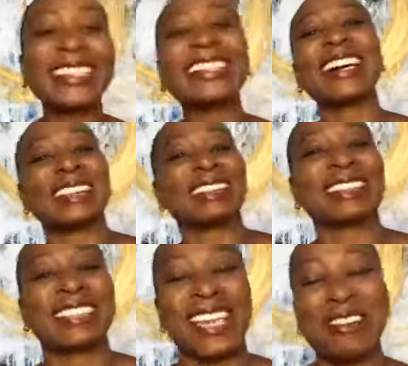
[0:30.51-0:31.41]
I
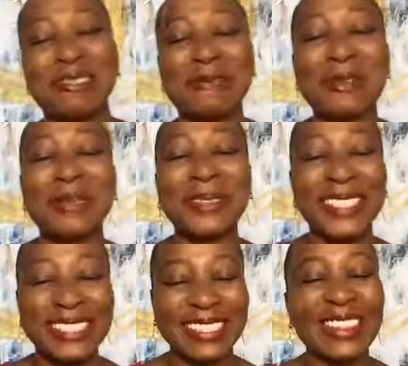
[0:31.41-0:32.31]
can't remember what
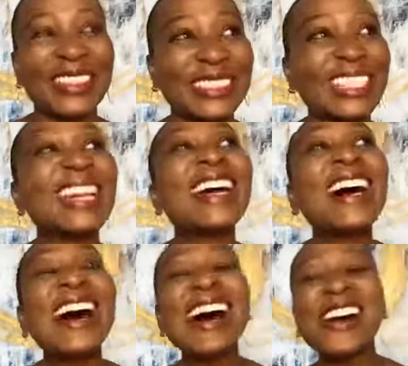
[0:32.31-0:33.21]
it's called.
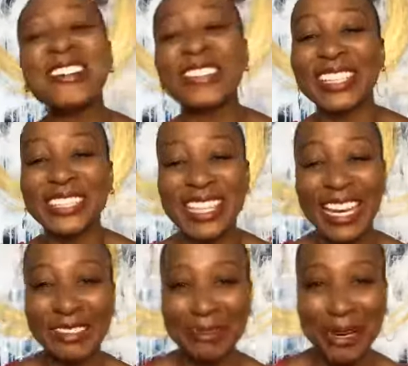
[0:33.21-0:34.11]
Can you tell
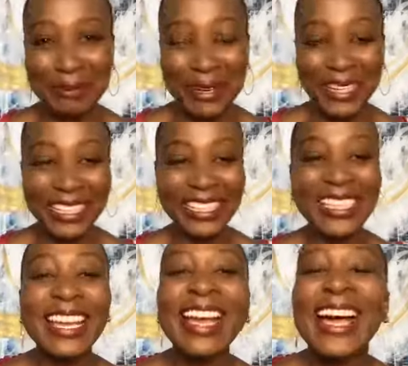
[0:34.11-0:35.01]
I'm not American?
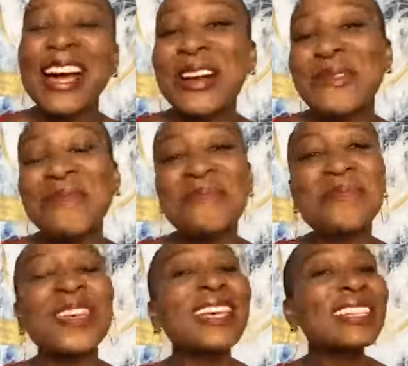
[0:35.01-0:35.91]

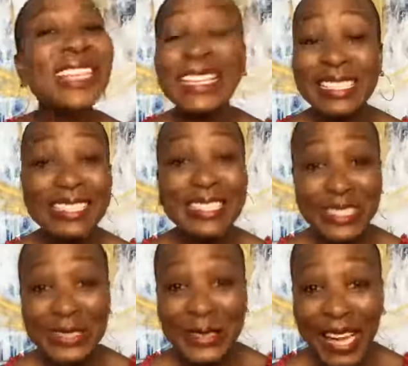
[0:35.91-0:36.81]
But it's
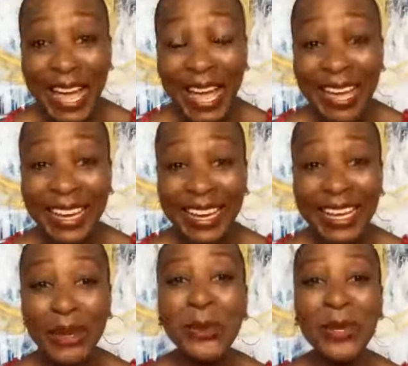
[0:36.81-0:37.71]
July.
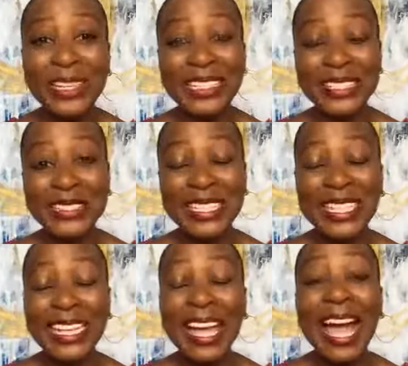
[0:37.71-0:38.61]
We're
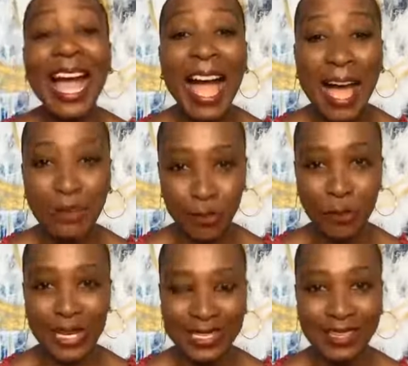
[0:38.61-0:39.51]
literally
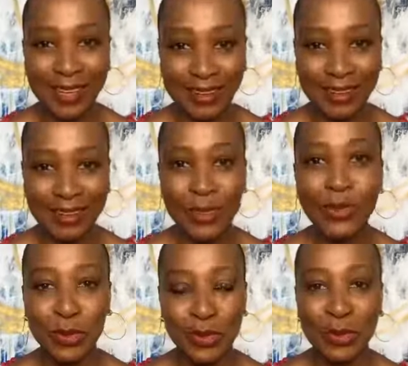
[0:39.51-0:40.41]
halfway done
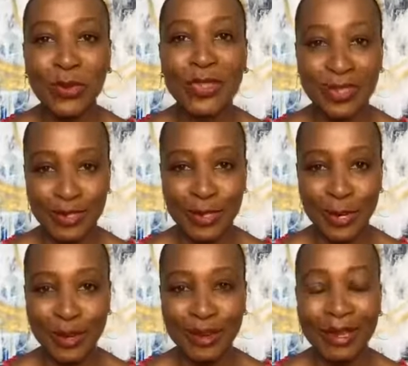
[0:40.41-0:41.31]
through this
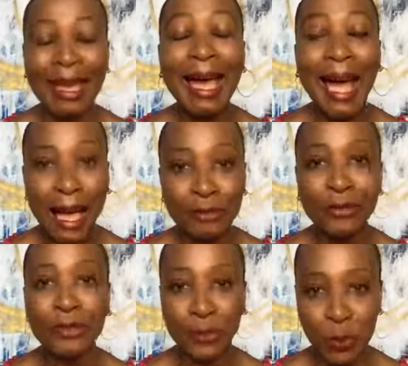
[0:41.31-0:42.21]
year. Half
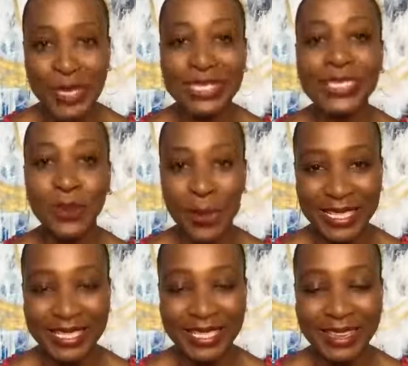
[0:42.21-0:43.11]
of
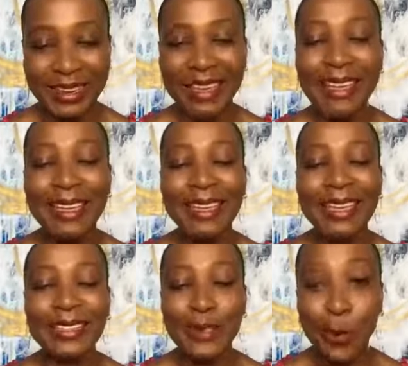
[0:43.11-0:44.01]
2020
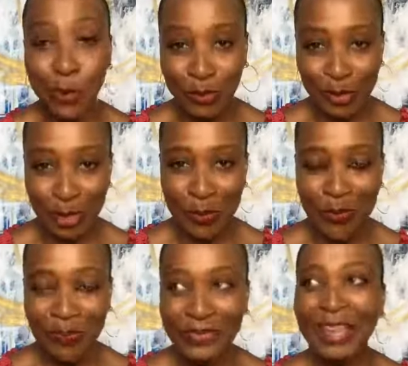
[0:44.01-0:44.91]
is over.
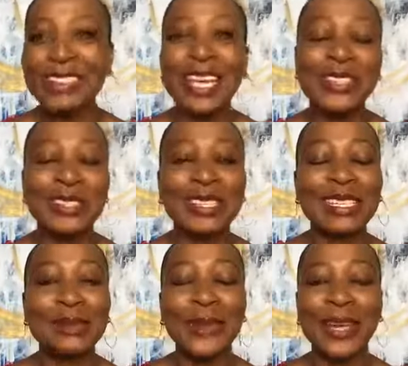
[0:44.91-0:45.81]
I was actually
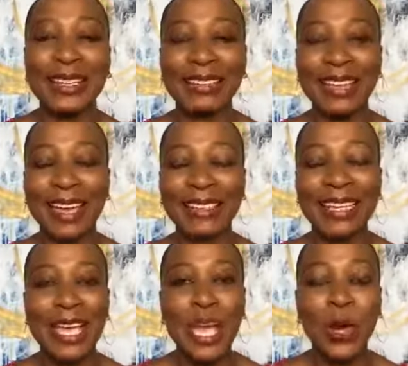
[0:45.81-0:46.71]
thinking about it that
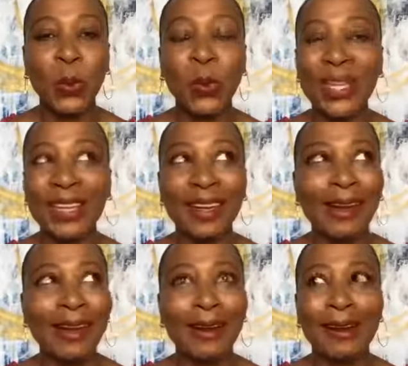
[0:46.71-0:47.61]
we
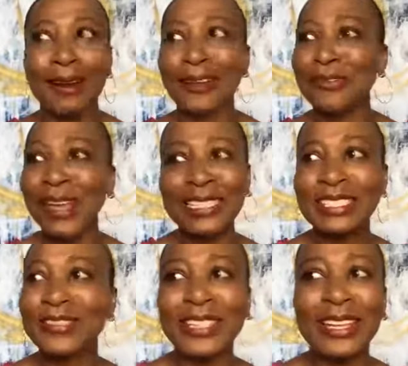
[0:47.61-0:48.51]
are
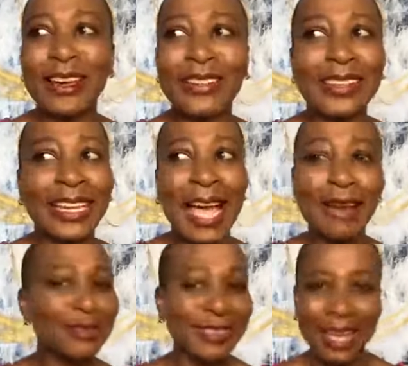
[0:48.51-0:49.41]
effectively on the
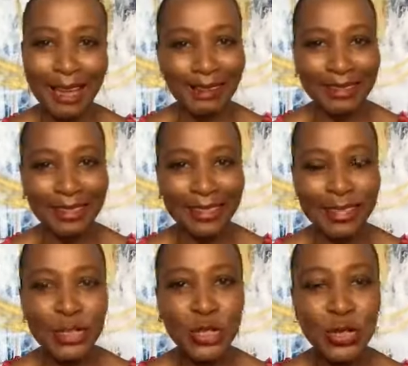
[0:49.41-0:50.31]
countdown
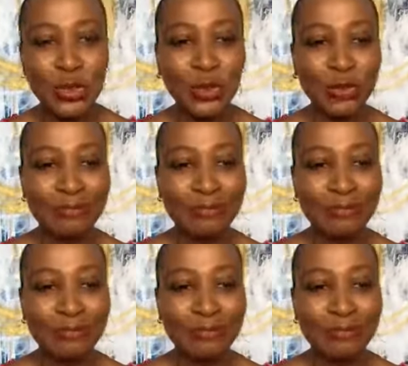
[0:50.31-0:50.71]
to